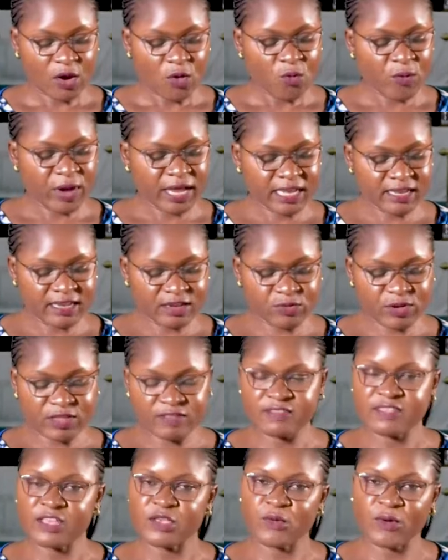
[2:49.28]
When did we
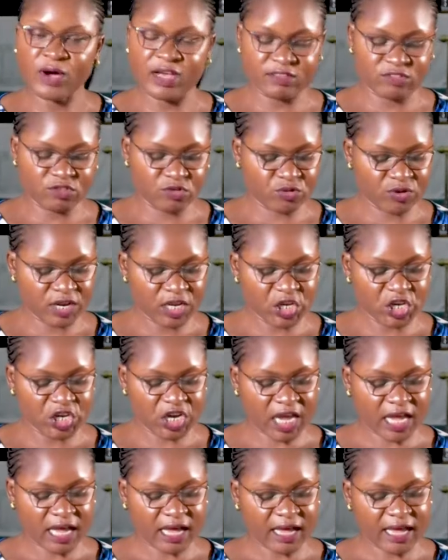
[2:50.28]
see you a
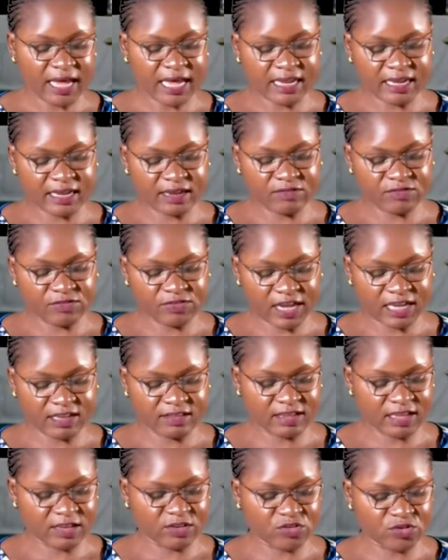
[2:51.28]
stranger and
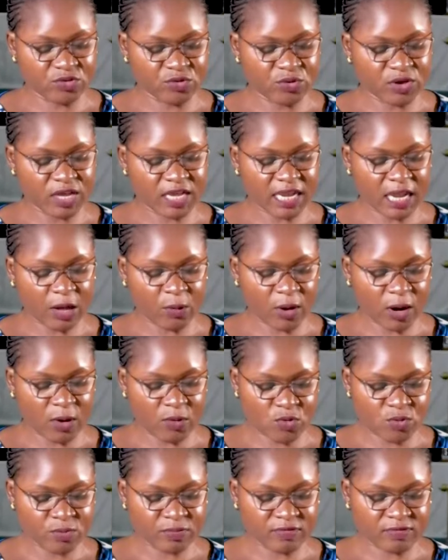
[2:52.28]
invited you in our
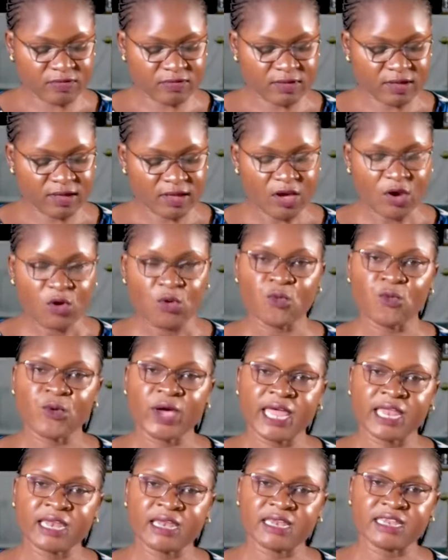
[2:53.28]
homes?
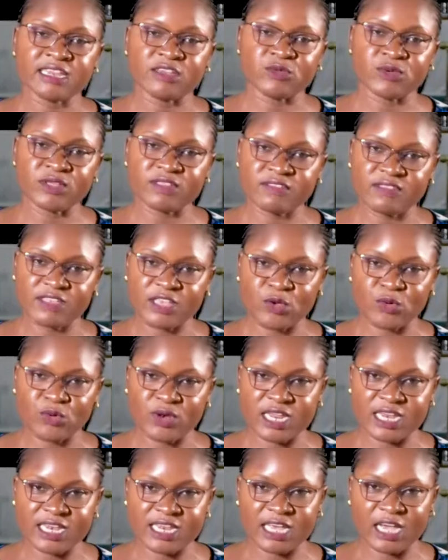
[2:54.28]
When did we see you
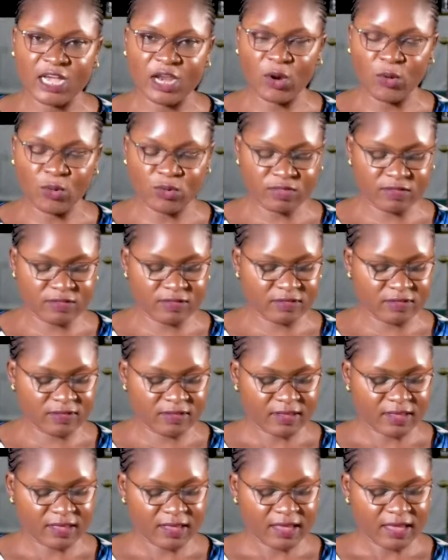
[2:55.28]
needing
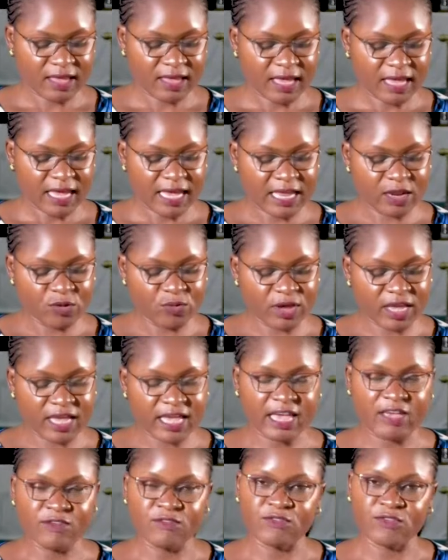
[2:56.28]
clothes and we
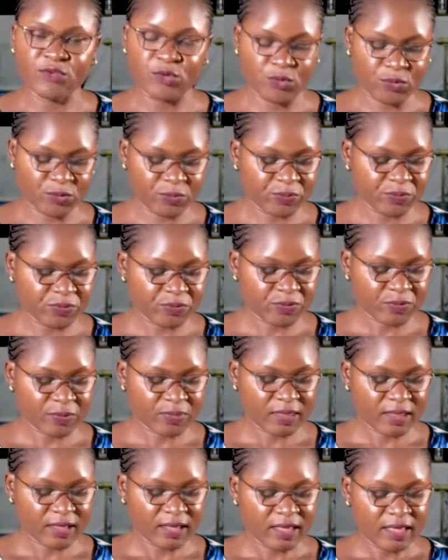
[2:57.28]
gave you?
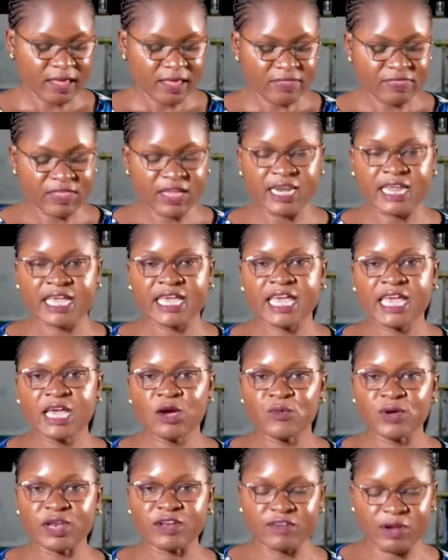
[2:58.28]
Then
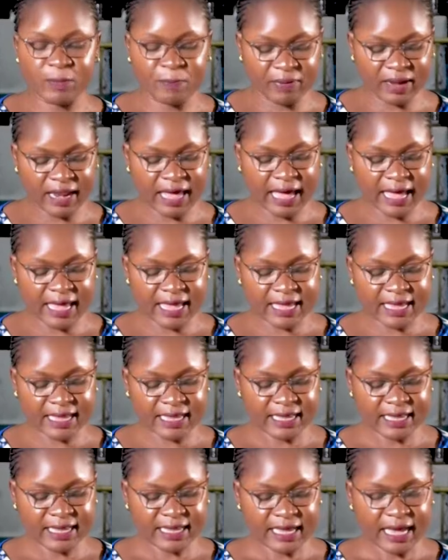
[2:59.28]
king will
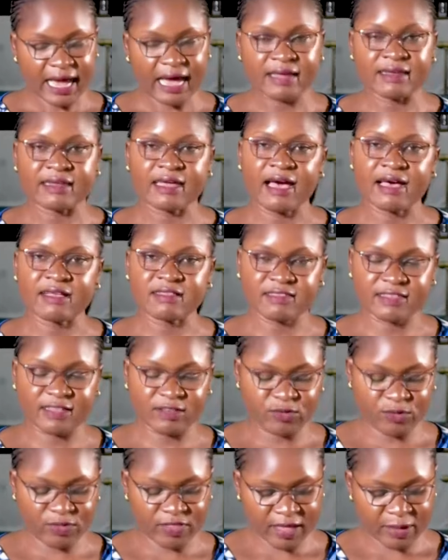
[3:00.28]
reply and answer
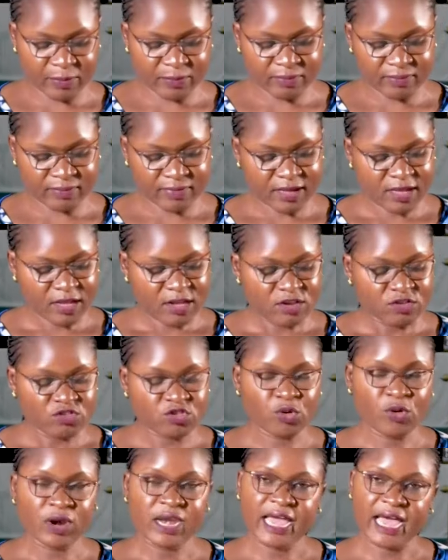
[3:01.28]
to them.
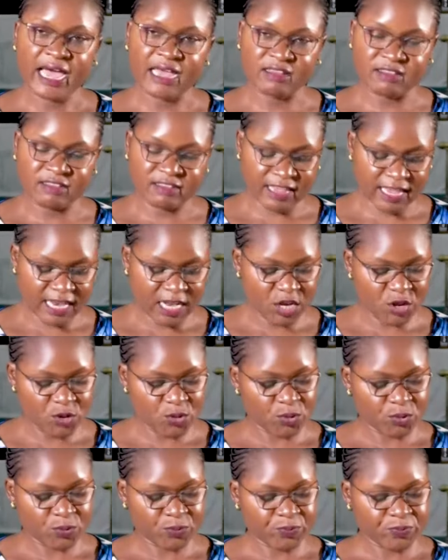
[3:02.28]
Truly I tell
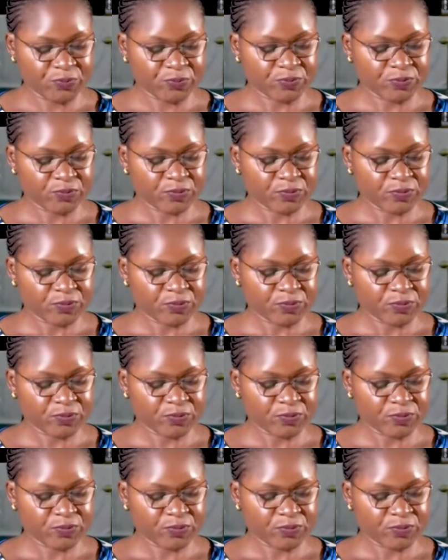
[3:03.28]
you,